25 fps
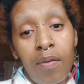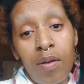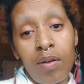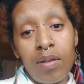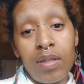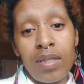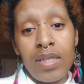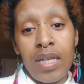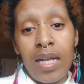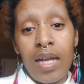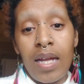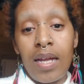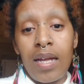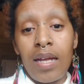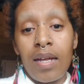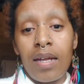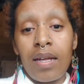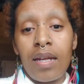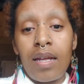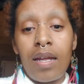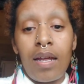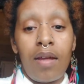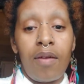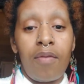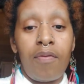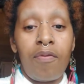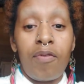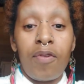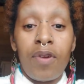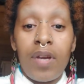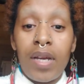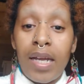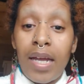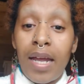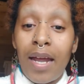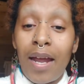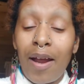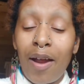folks that get
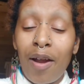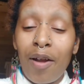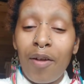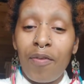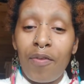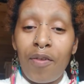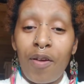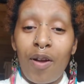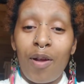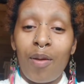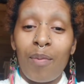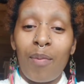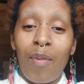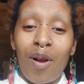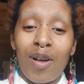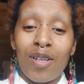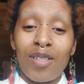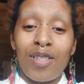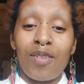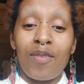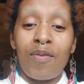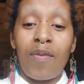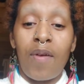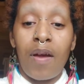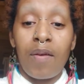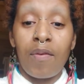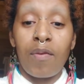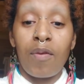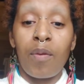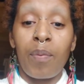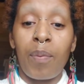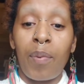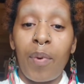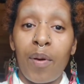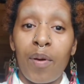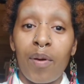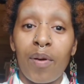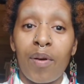free care from our
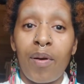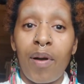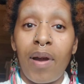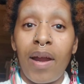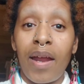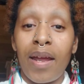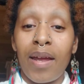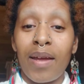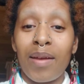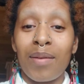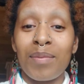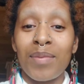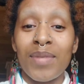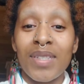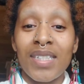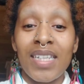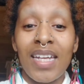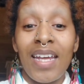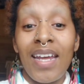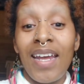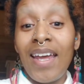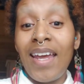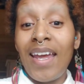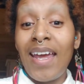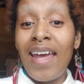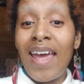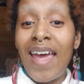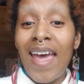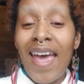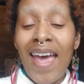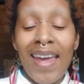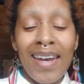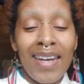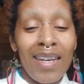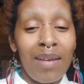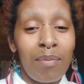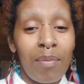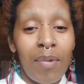survival programs
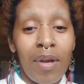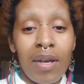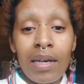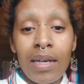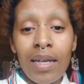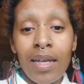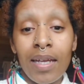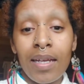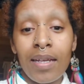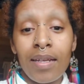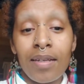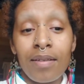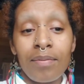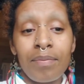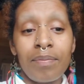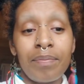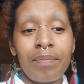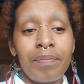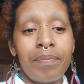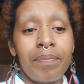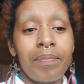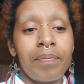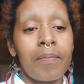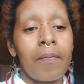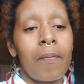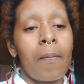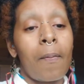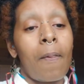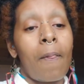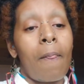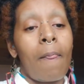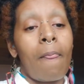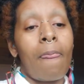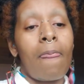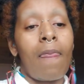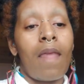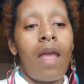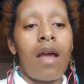any money.
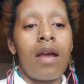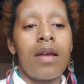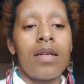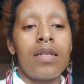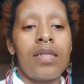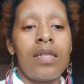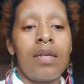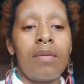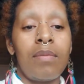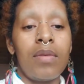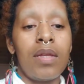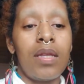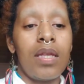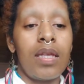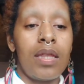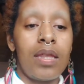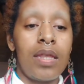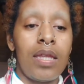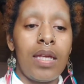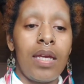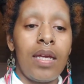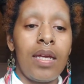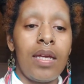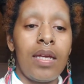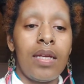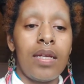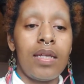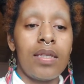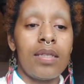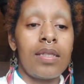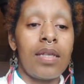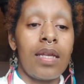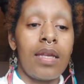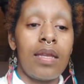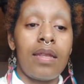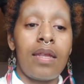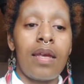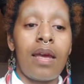Some of the
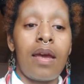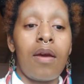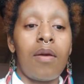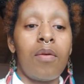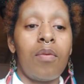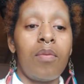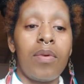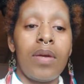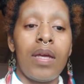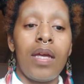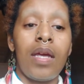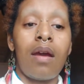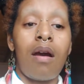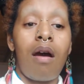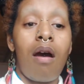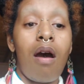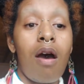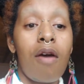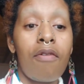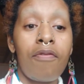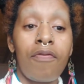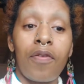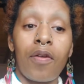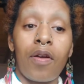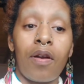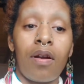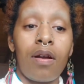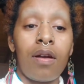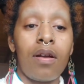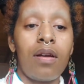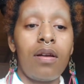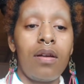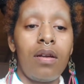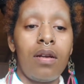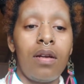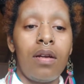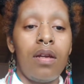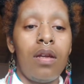things that we
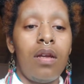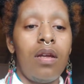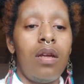offer,